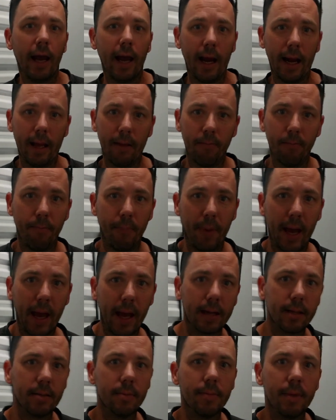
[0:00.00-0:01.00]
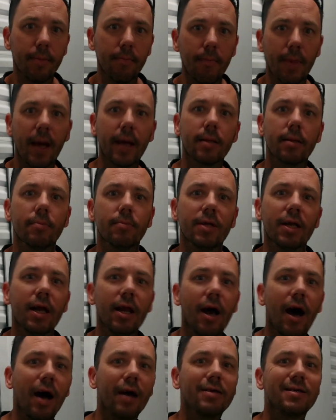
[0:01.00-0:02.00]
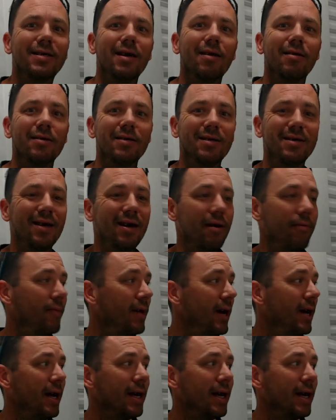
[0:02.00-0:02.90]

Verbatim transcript: And he begged them and begged them to not sell his stuff.